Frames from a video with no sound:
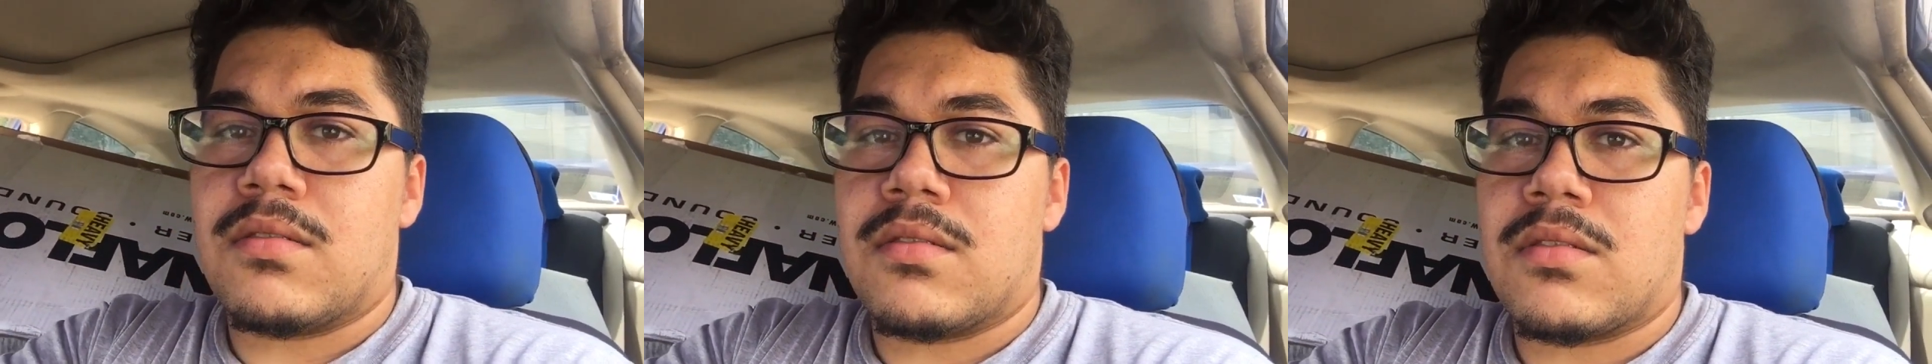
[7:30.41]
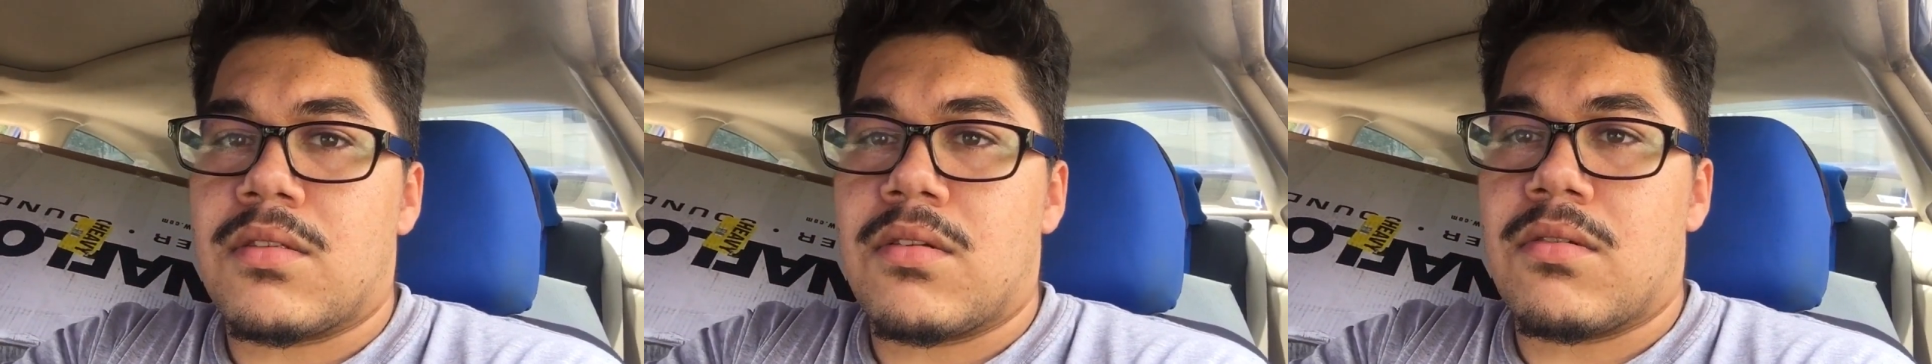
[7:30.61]

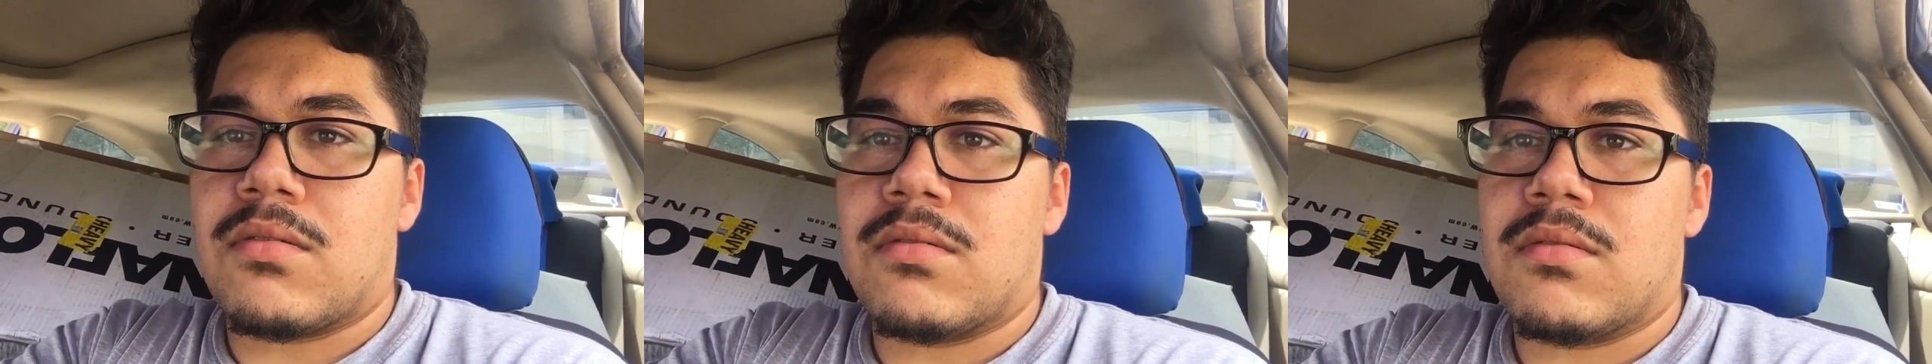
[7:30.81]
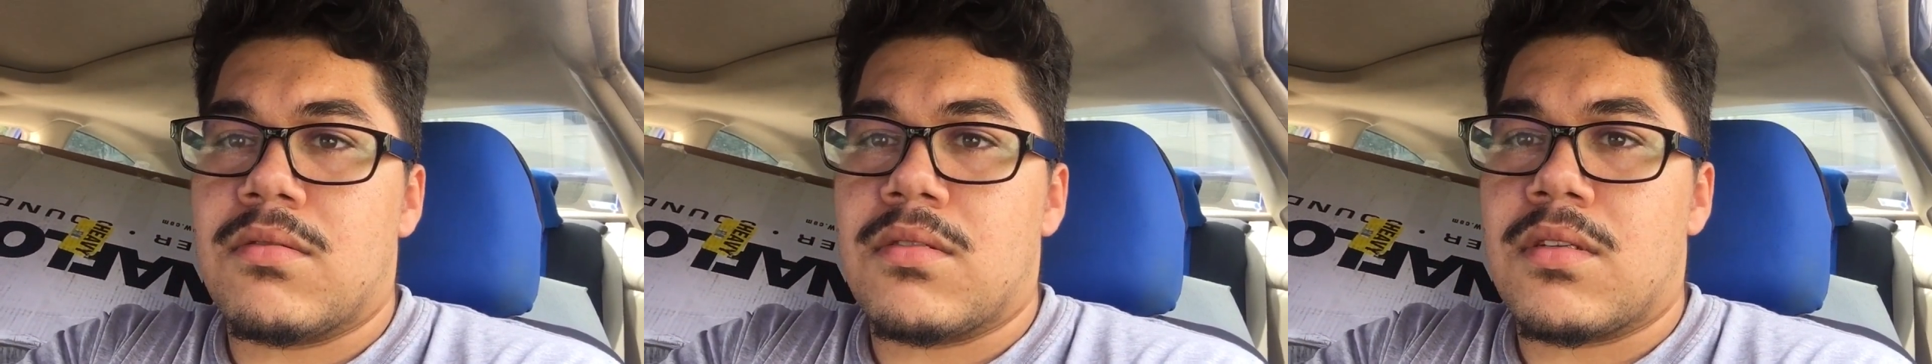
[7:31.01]
so
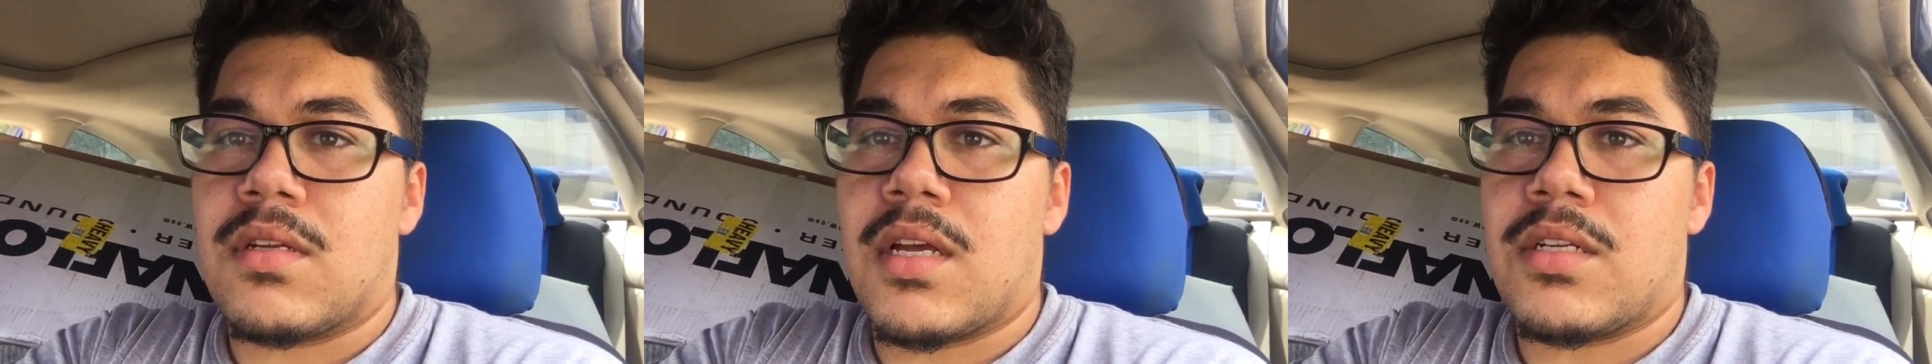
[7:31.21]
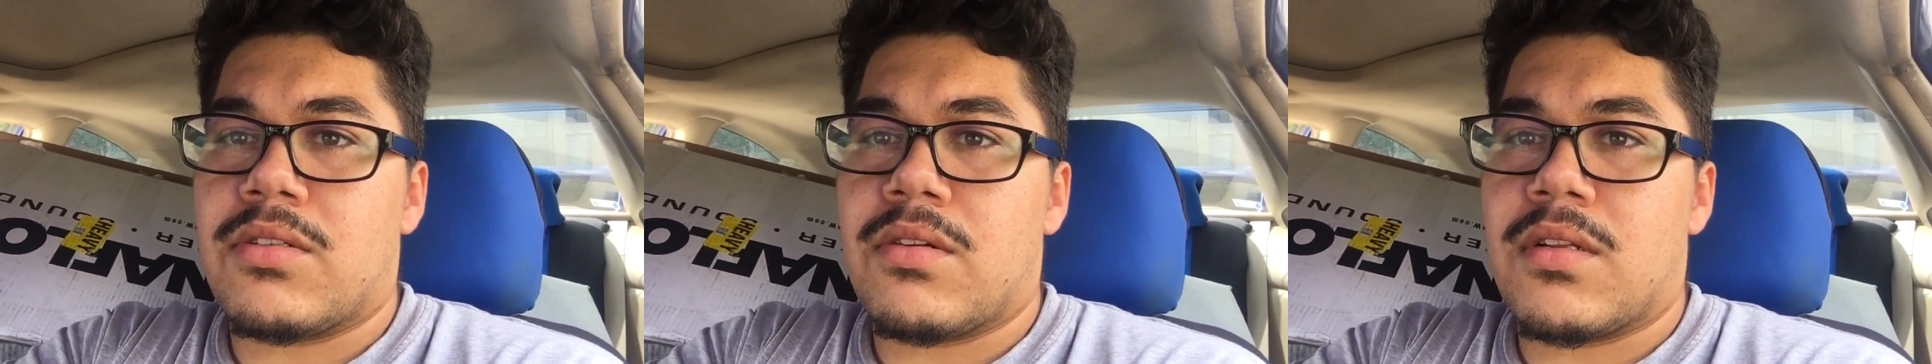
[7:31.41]

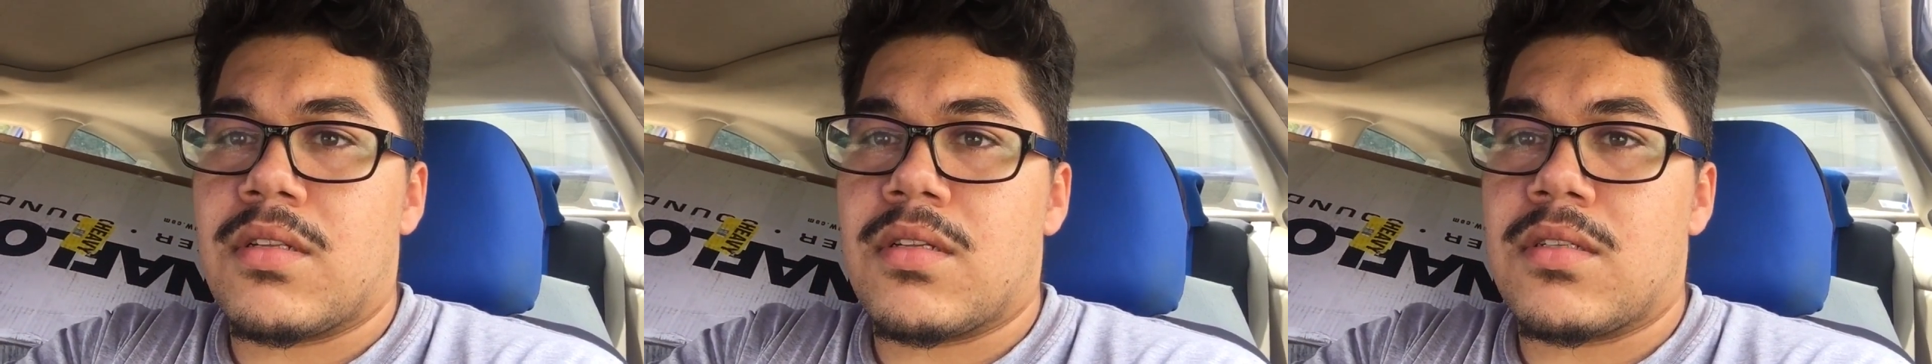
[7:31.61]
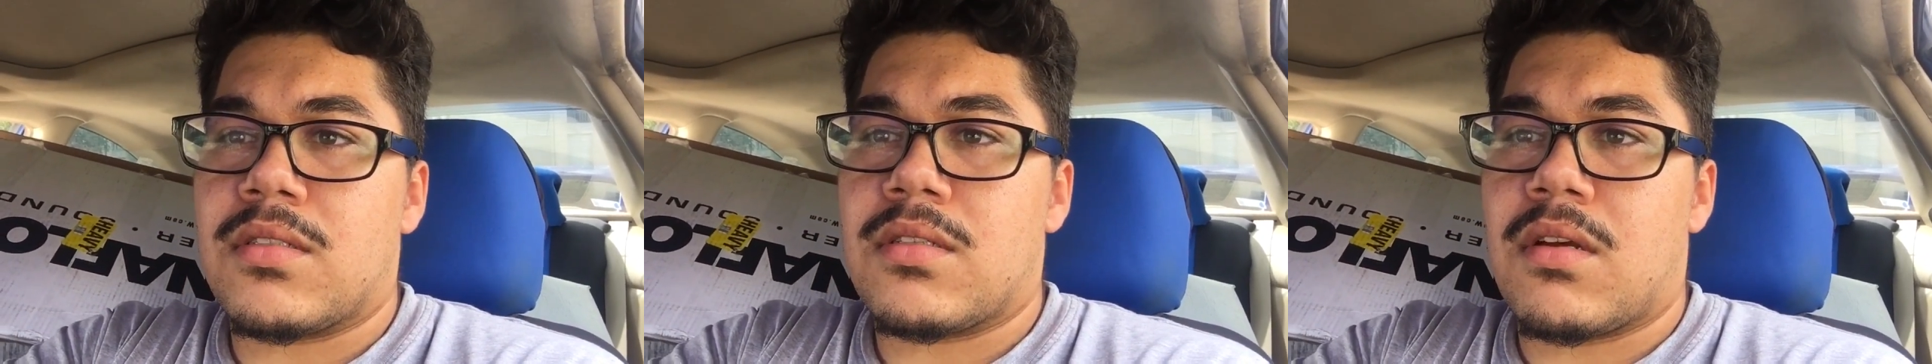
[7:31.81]
catch you at
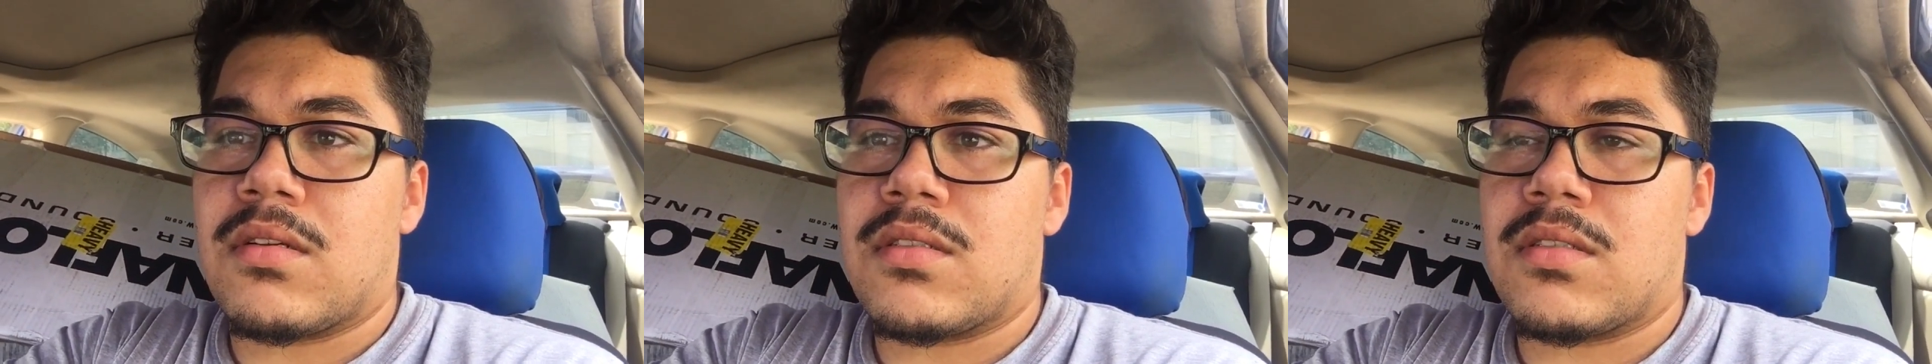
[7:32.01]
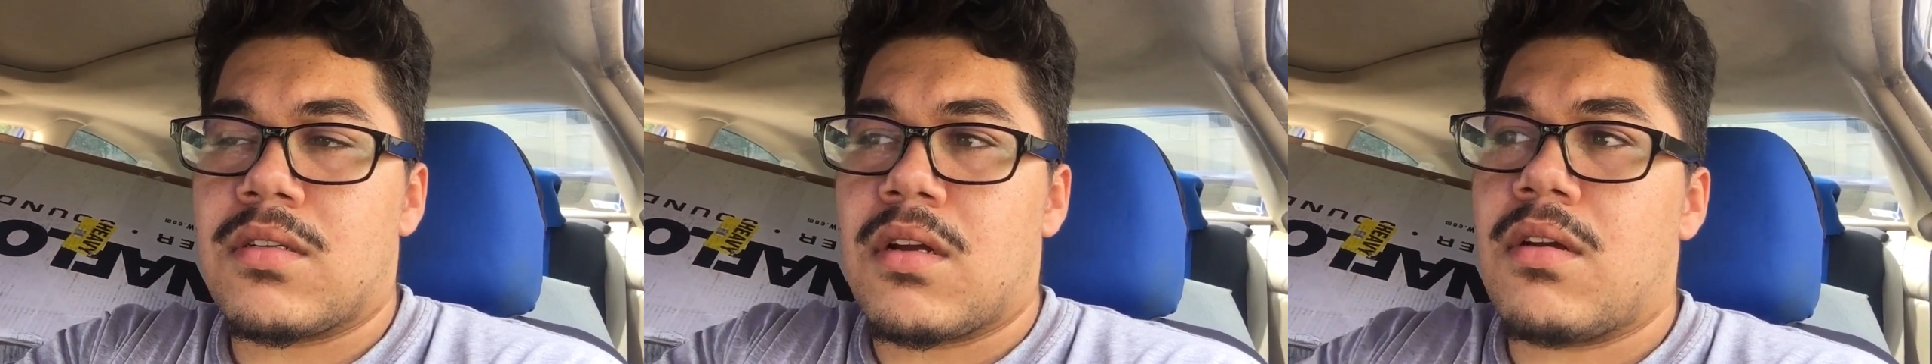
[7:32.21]
the
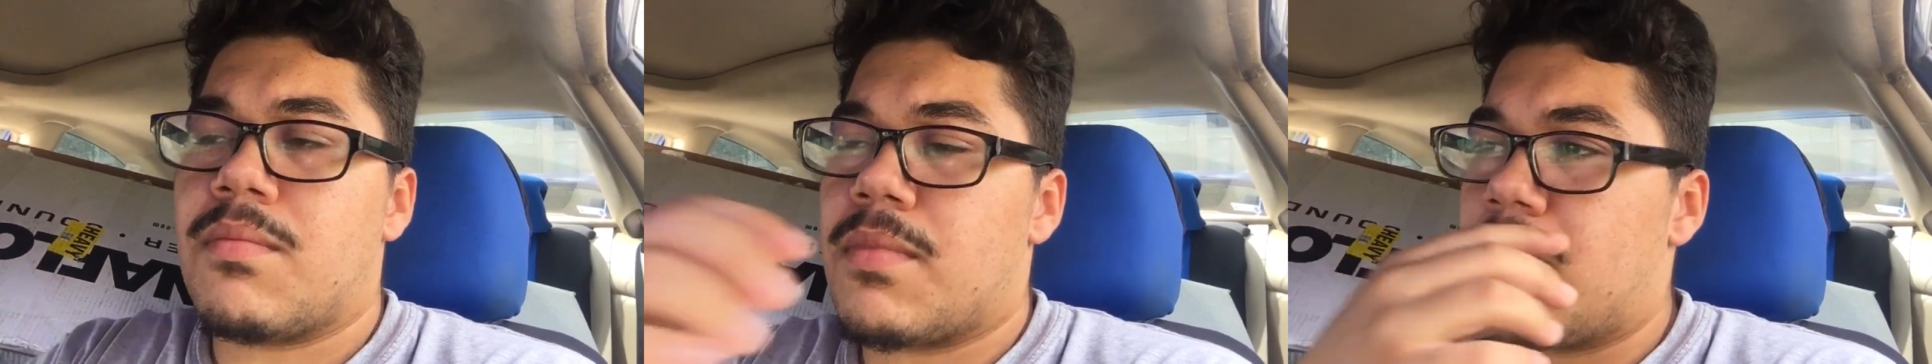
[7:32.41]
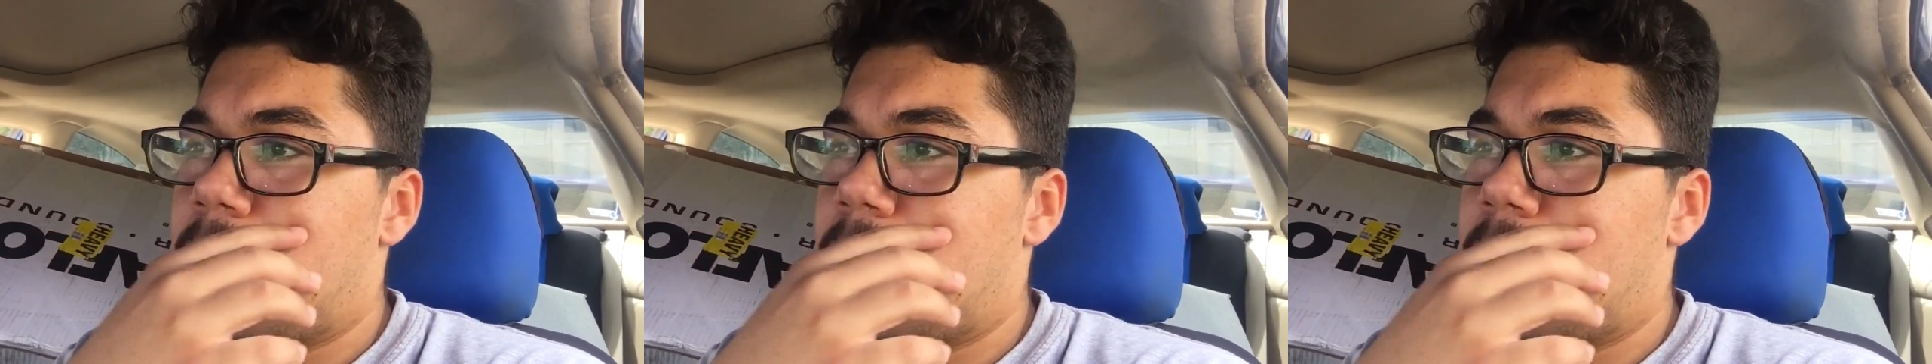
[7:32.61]
exhaust shop